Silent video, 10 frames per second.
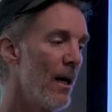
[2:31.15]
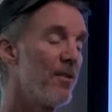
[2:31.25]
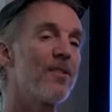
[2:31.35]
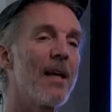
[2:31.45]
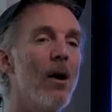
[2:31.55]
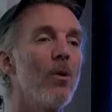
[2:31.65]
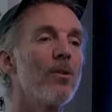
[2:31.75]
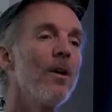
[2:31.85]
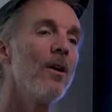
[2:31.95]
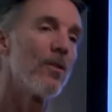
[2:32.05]

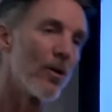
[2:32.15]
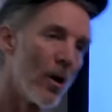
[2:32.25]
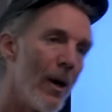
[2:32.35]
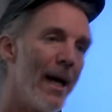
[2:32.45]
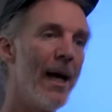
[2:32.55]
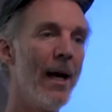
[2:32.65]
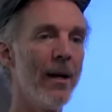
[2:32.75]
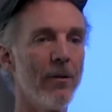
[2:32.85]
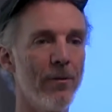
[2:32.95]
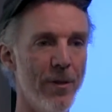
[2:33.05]
scout, to go
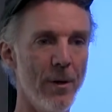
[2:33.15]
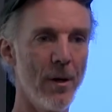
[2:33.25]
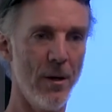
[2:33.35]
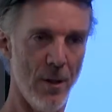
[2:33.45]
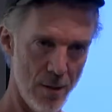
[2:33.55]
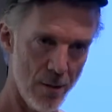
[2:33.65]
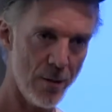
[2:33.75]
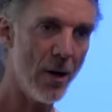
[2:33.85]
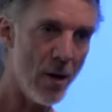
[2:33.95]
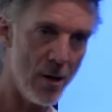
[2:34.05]
ahead of the
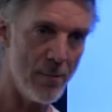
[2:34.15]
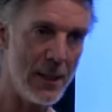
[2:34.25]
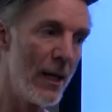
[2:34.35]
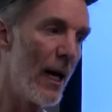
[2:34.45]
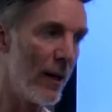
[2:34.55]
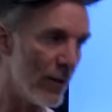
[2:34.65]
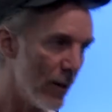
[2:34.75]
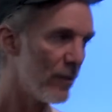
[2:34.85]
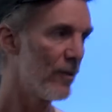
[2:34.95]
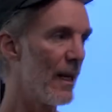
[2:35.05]
army and
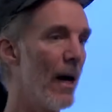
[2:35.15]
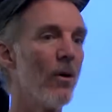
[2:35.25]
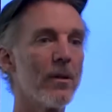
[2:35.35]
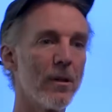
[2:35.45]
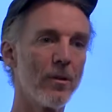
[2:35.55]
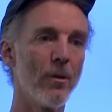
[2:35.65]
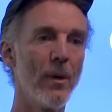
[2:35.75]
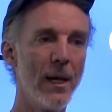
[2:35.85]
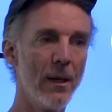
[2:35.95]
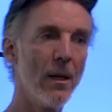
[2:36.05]
scout the
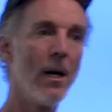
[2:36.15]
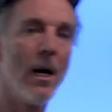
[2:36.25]
terrain